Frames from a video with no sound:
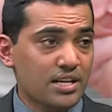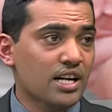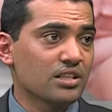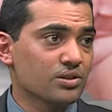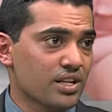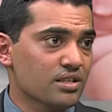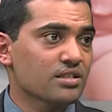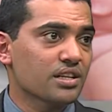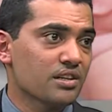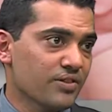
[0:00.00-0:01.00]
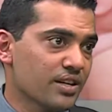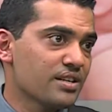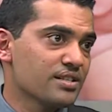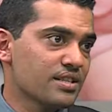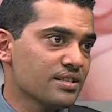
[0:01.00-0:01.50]
that tells you there is a significant
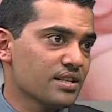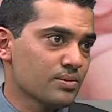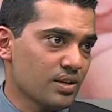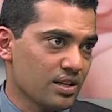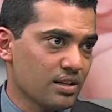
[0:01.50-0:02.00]
disease as well.